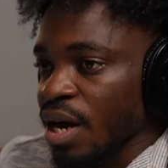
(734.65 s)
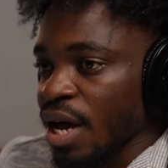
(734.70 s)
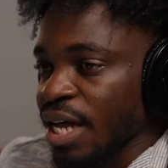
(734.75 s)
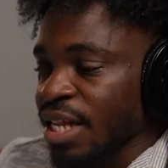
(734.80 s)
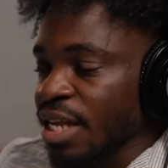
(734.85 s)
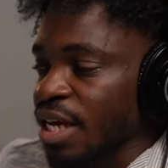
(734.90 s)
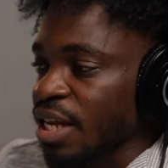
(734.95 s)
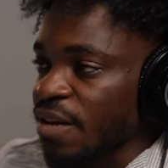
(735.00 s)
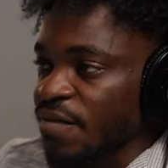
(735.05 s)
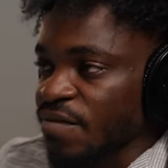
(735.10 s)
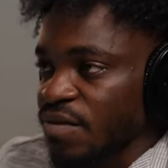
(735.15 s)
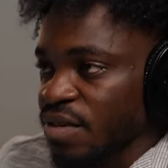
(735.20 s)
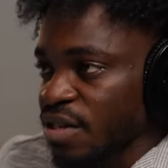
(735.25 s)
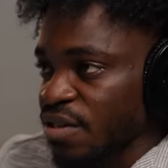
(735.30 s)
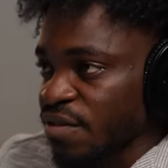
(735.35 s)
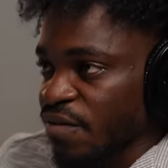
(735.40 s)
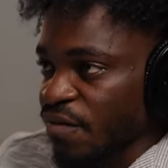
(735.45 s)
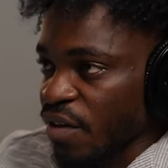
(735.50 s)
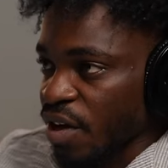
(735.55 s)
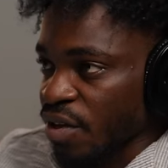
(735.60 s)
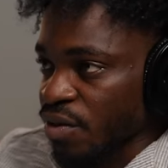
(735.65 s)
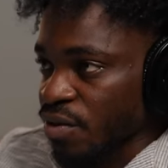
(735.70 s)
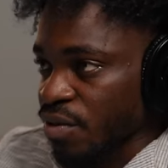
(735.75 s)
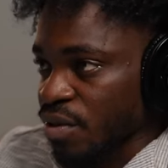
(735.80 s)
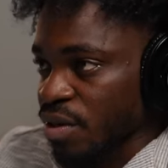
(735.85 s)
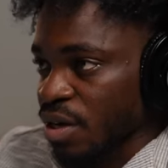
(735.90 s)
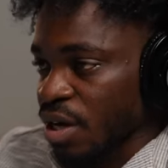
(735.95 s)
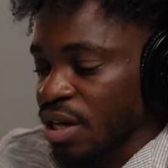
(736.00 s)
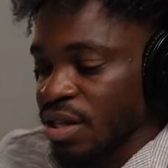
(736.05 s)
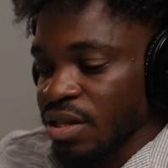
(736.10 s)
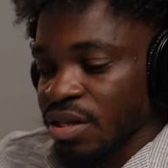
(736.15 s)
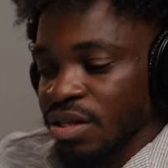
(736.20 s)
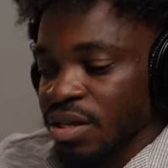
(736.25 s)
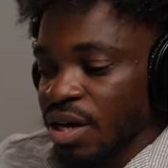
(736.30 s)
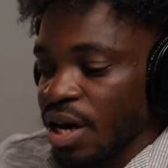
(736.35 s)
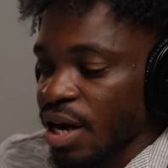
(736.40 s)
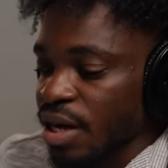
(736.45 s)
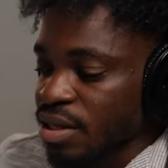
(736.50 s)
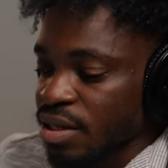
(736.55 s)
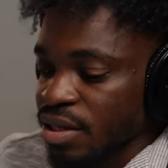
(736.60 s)
an NFT is valued, either the
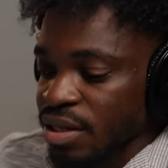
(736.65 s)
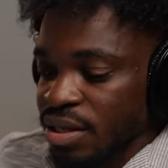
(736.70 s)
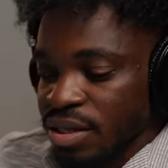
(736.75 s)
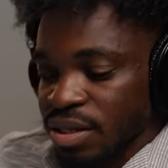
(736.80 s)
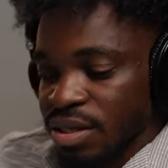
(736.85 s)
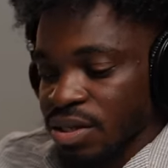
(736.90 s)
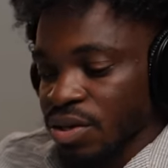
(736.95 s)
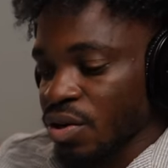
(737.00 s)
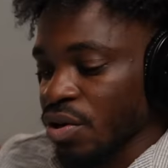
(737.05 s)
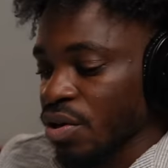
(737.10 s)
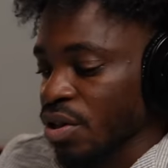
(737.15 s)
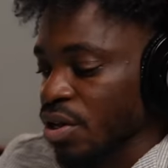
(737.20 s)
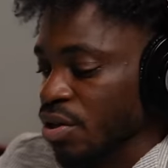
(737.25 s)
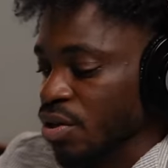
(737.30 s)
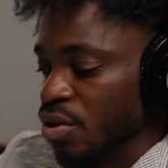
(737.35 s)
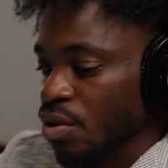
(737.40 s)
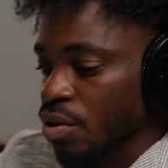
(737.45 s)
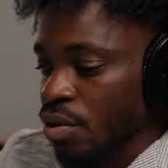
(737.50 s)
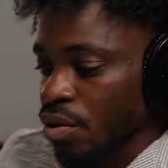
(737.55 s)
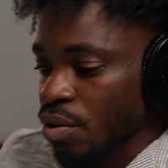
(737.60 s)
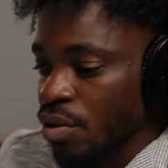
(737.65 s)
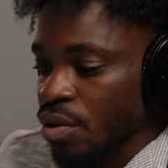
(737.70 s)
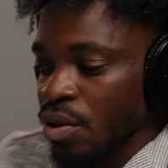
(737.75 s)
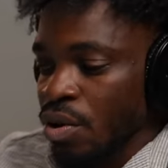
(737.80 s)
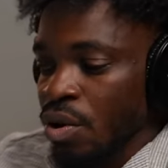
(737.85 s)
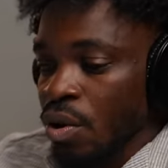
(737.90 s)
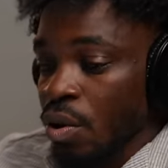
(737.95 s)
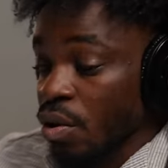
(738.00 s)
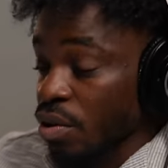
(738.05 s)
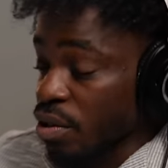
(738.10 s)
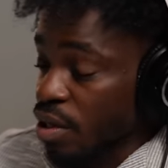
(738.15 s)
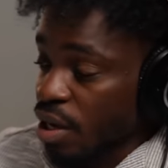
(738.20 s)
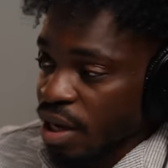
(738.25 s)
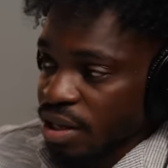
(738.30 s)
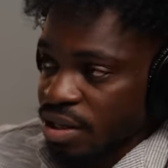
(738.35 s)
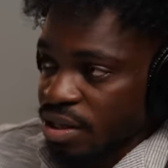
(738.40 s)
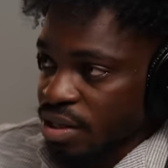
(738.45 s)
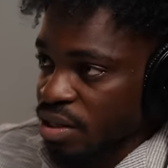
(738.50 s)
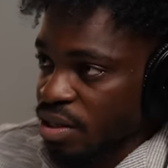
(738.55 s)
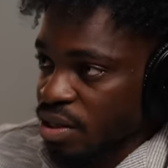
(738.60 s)
artist, the collector, or the
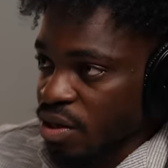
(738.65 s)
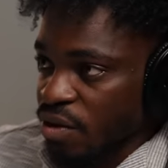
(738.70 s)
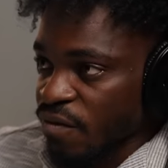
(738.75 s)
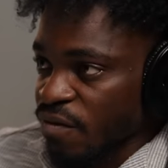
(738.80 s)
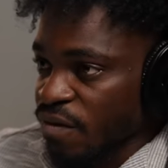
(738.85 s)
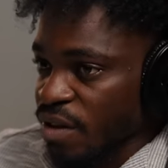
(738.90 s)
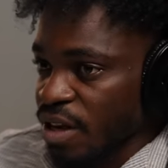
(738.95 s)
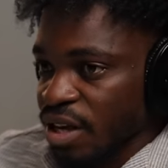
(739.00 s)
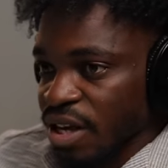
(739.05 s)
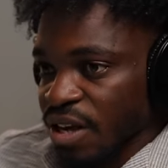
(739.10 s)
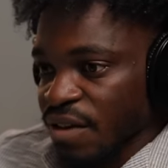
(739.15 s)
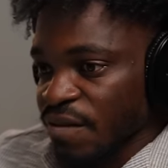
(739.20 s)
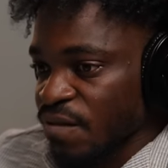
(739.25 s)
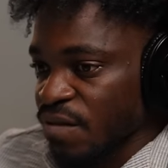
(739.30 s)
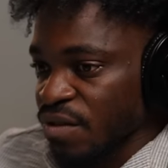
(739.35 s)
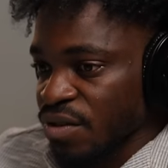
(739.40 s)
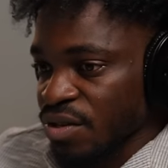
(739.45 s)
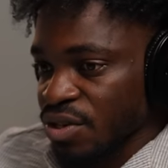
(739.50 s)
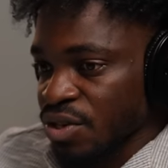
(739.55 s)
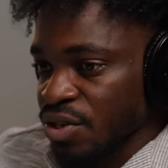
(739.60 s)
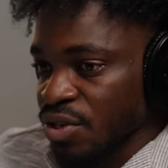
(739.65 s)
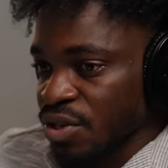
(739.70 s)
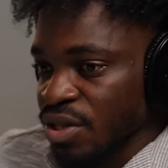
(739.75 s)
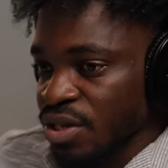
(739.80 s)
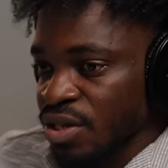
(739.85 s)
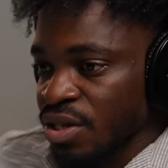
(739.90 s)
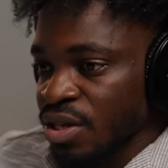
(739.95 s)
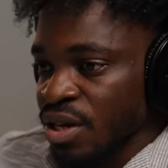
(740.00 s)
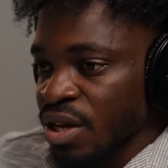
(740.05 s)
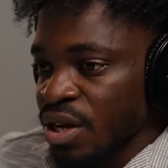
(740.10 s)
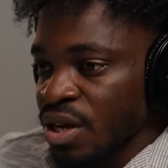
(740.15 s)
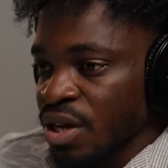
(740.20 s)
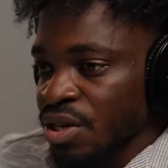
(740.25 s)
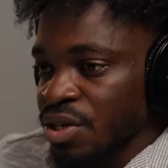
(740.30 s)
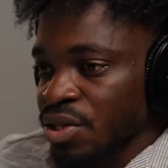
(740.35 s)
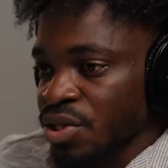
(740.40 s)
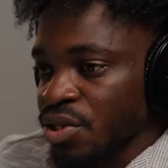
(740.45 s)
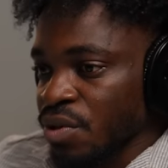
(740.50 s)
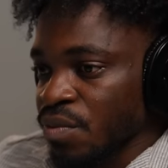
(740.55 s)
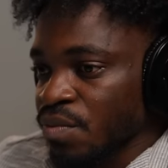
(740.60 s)
art itself. Like, if it's just
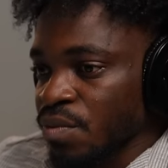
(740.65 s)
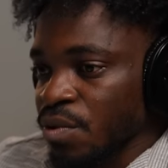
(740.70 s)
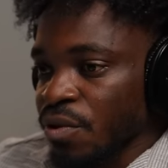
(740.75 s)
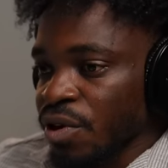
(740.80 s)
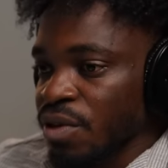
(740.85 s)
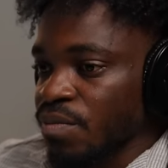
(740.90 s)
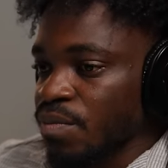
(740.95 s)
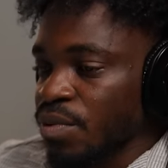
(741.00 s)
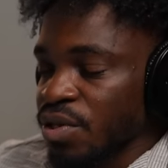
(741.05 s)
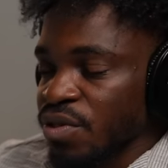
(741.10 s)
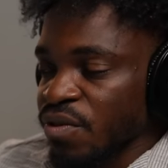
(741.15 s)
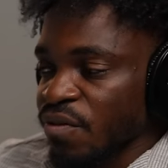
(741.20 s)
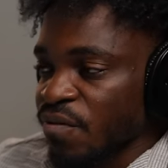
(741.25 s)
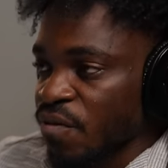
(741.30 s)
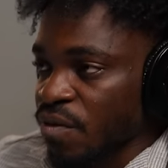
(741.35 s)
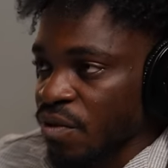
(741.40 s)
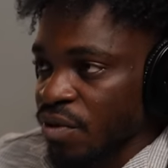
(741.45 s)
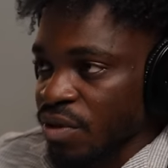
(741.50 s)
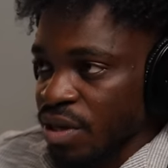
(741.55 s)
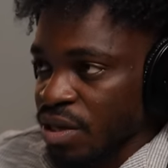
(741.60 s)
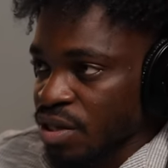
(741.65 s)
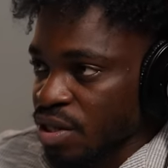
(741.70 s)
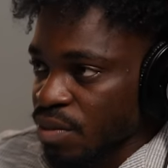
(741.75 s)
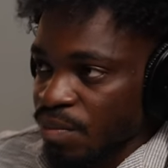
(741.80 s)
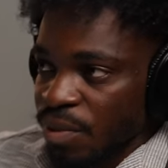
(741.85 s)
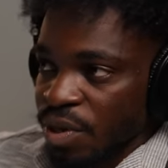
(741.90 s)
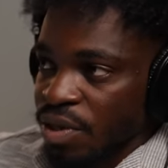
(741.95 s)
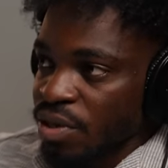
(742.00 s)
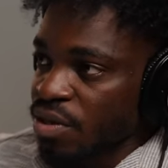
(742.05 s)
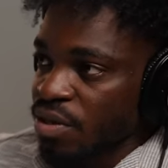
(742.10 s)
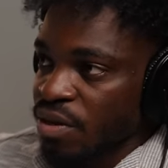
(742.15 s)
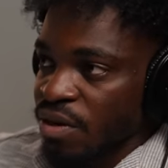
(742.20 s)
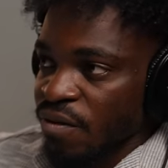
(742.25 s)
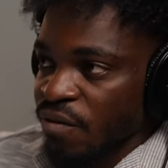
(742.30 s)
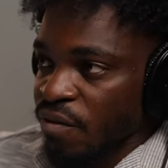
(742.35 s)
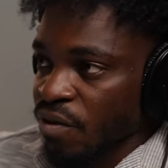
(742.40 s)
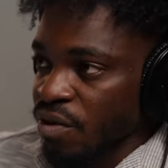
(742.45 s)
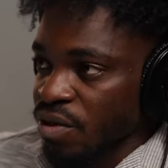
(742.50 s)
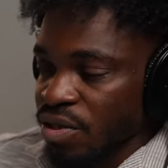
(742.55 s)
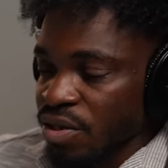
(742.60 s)
some great piece of work that speaks
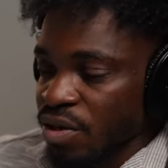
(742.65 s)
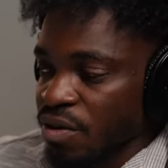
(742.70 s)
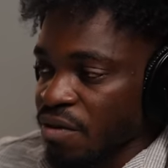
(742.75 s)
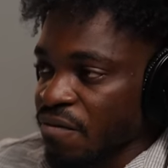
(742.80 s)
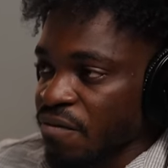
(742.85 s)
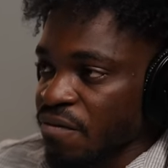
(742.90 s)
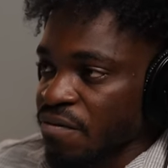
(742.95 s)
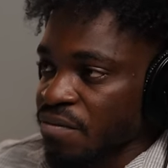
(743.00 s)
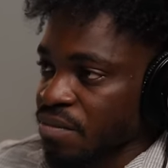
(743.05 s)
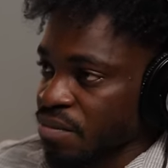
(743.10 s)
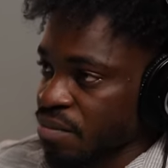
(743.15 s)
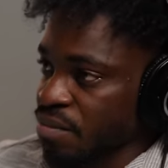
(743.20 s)
for itself.